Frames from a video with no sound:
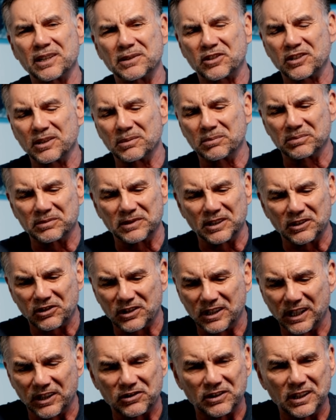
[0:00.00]
says some
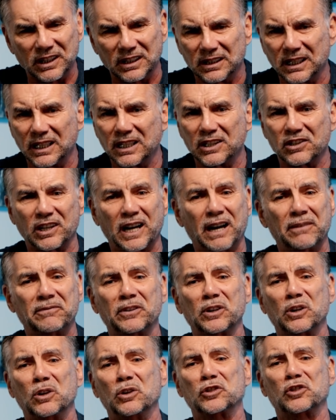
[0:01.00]
disgusting things.
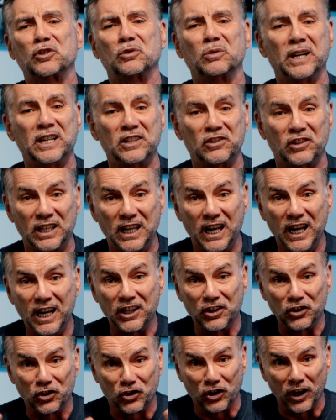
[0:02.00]
Hoffa goes crazy,
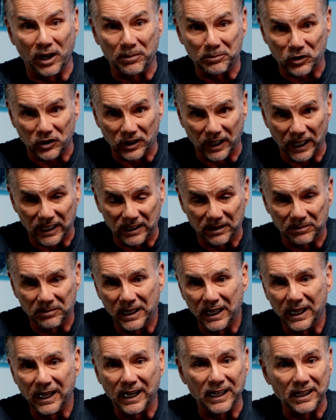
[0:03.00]
jumps on
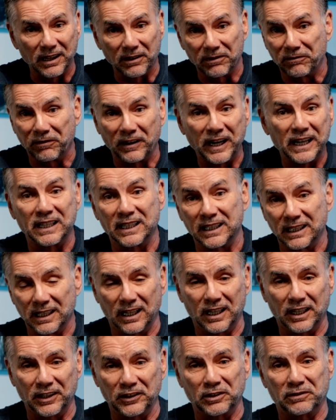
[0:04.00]
him, and they're fighting
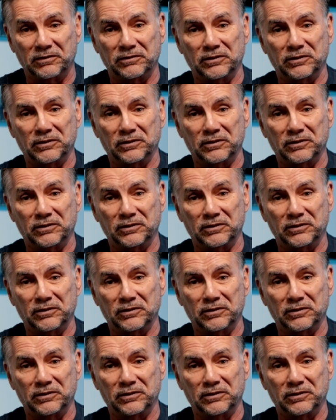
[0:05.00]
on the